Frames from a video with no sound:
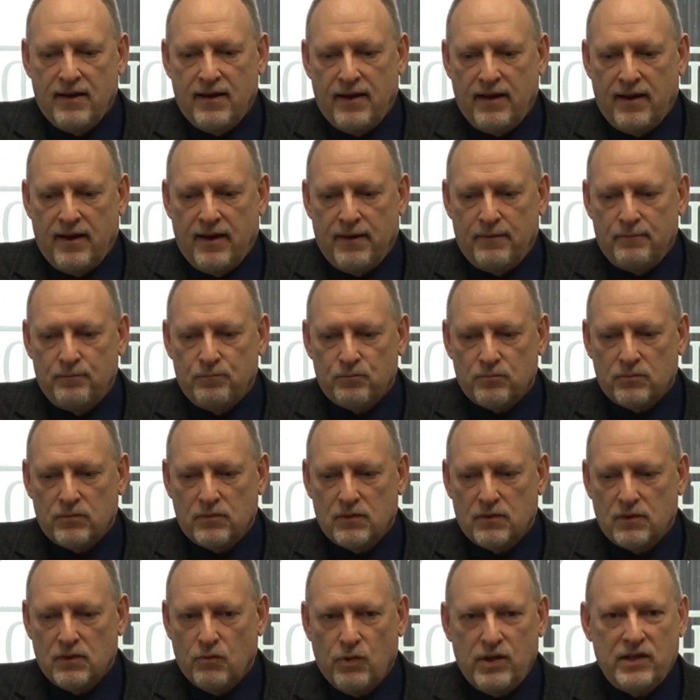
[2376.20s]
Um,
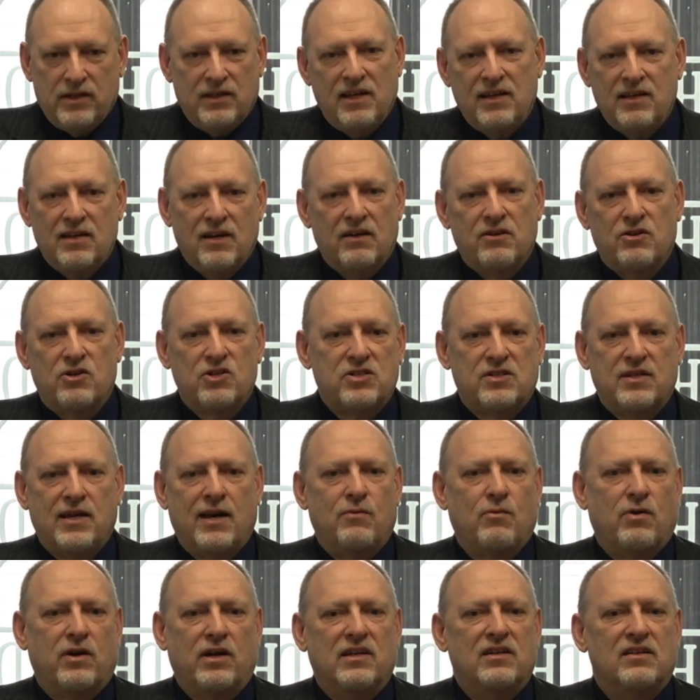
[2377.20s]
we need to
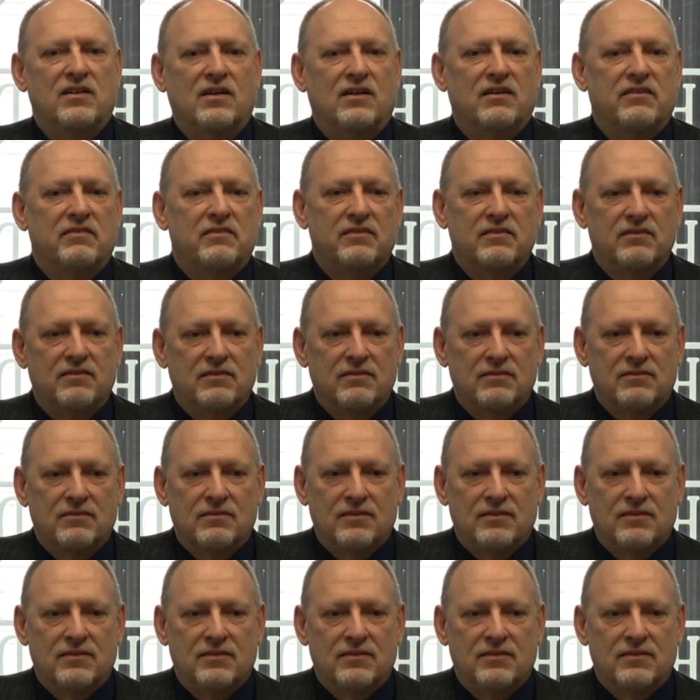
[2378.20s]
understand what he does.